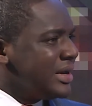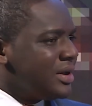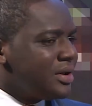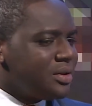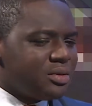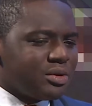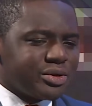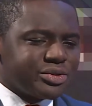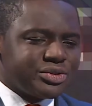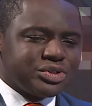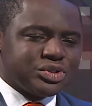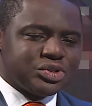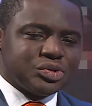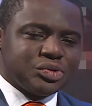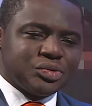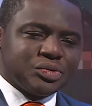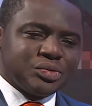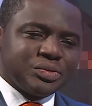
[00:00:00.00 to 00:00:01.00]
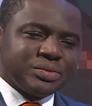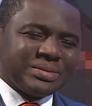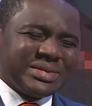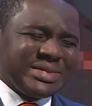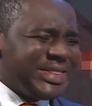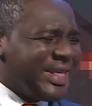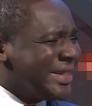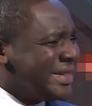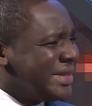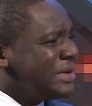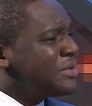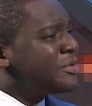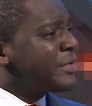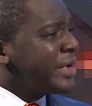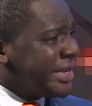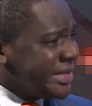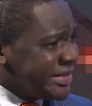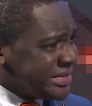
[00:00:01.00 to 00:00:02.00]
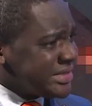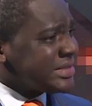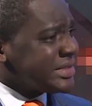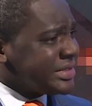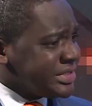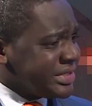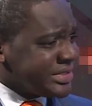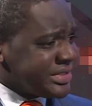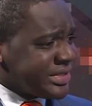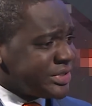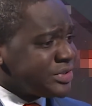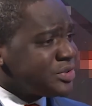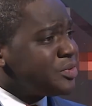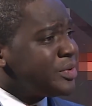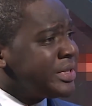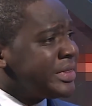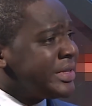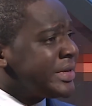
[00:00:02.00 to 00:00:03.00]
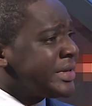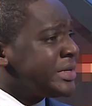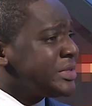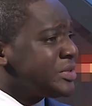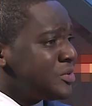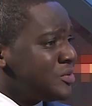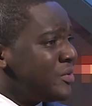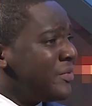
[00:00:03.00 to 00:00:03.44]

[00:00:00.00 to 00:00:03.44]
not to denigrate, just as you indicated,